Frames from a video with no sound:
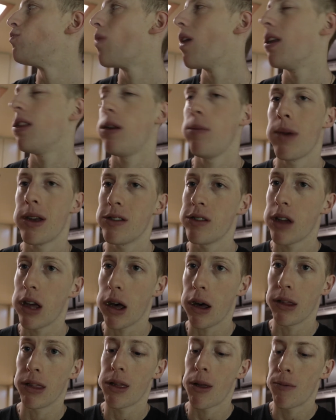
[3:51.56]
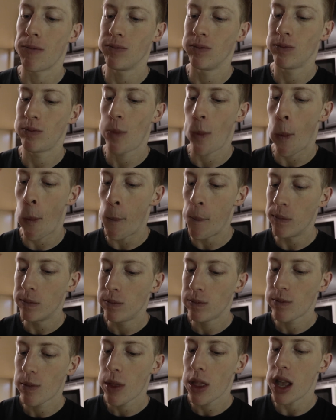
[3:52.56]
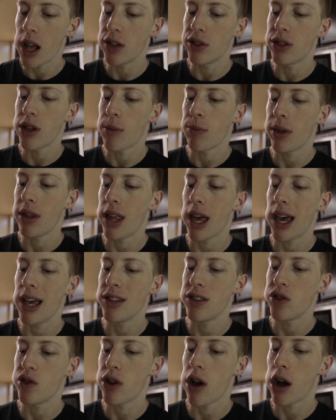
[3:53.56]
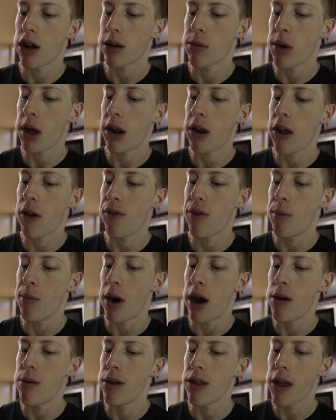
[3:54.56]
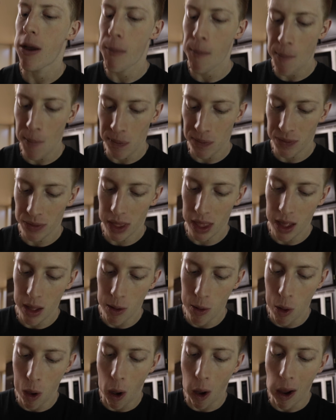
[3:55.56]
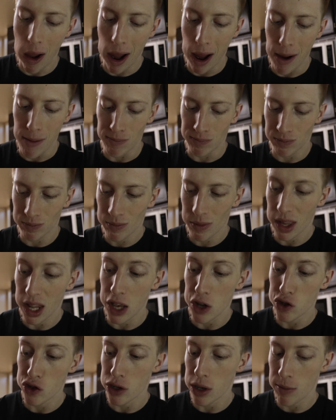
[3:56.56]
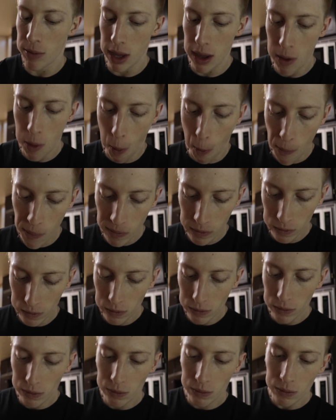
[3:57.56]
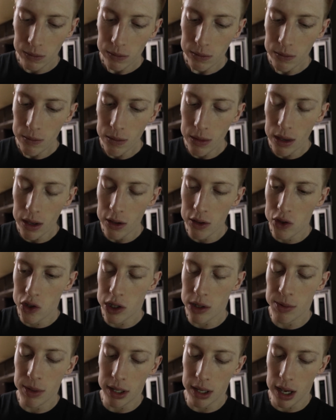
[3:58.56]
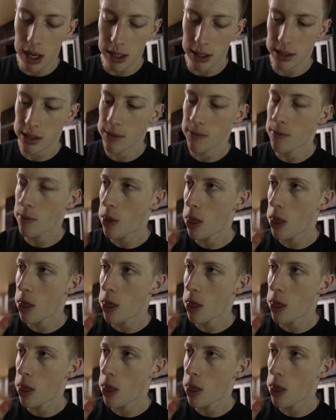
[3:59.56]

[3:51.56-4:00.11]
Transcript: I think mental health is something that isn't talked about enough in bodybuilding. Um, it should be, just because